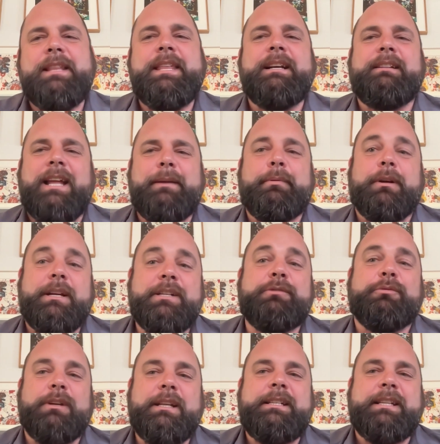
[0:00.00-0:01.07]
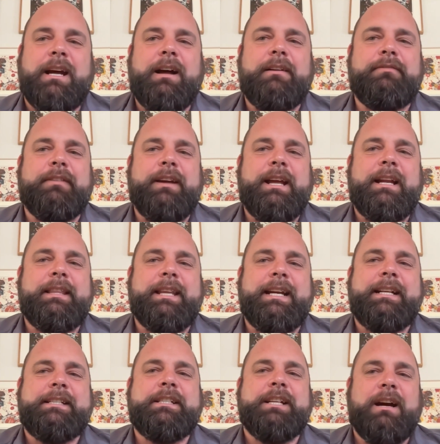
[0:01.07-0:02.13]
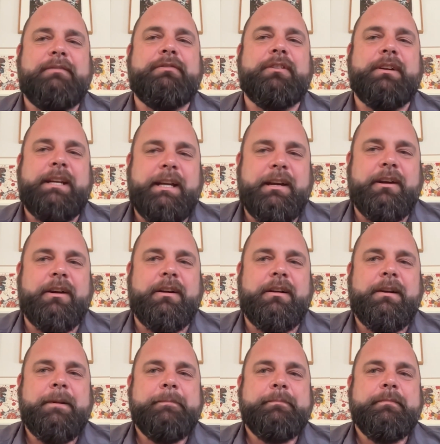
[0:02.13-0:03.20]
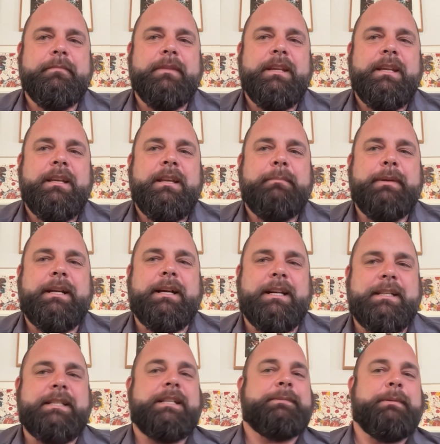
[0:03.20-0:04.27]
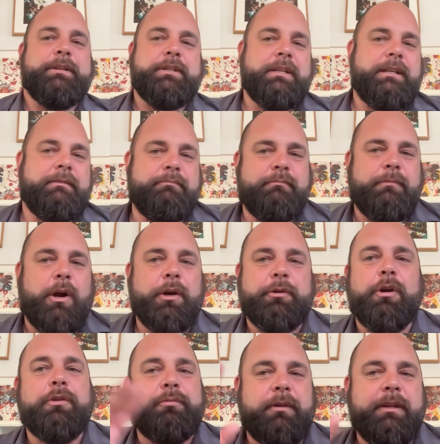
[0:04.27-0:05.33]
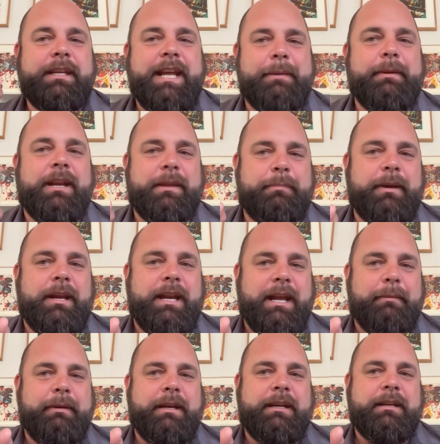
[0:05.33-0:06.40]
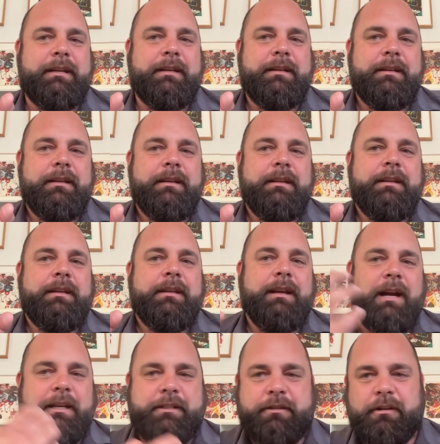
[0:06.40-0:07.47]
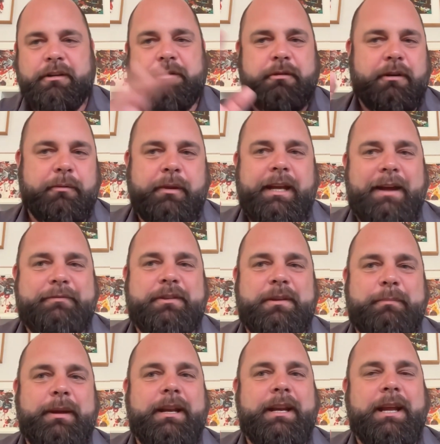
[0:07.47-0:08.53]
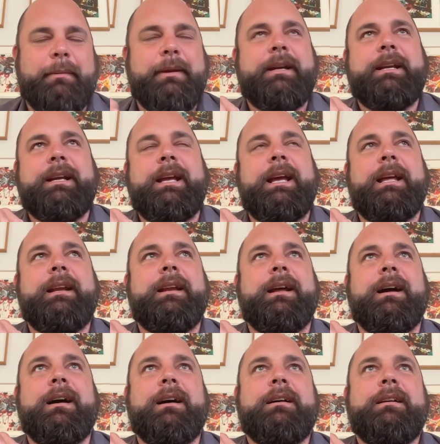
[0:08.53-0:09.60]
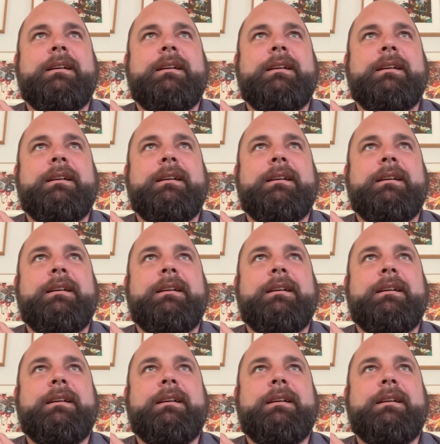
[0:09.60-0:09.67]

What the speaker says: think labor is really tough. And I think it's tougher here because especially our growth really came out of the pandemic. I started growing really after the pandemic, and I